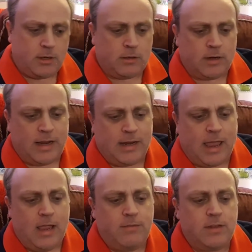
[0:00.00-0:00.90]
and it
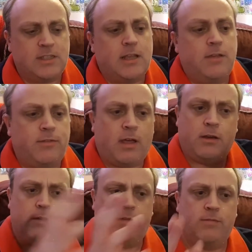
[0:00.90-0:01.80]
gave a safe
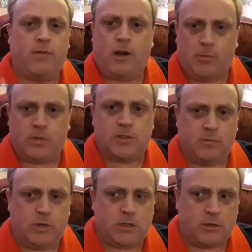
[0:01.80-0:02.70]
kind of environment
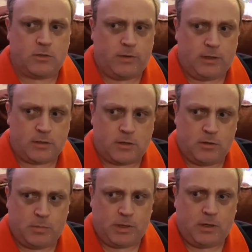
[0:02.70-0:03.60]
in which those feelings
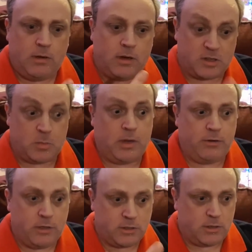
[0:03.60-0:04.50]
could be
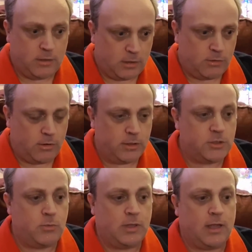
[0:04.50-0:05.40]
experienced and
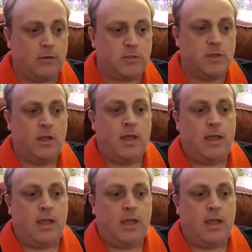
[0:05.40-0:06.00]
acknowledged without